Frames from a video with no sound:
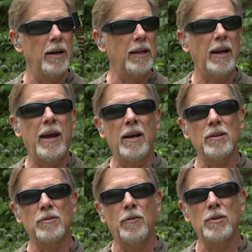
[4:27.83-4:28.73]
It
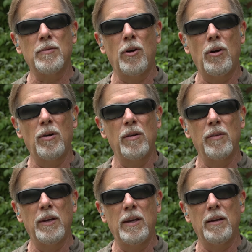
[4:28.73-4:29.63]
has, first of all,
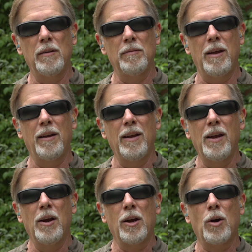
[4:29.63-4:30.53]
the
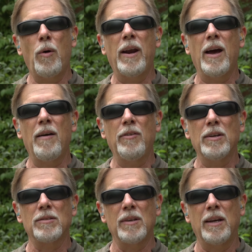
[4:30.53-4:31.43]
quite
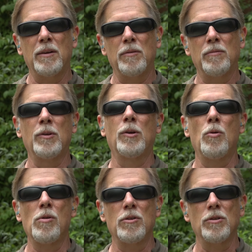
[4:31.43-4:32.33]
obvious and
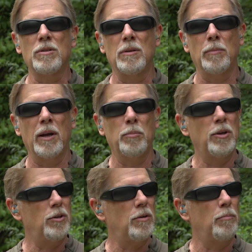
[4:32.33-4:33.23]
gorgeous, in my
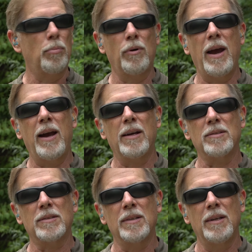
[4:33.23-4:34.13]
opinion,
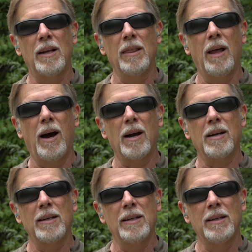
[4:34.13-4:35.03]
brass LOK
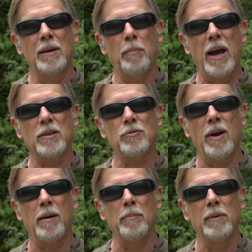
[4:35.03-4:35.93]

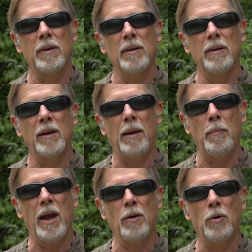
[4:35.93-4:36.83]
backstrap and
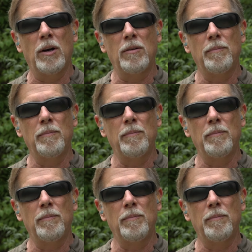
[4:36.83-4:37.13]
magwell.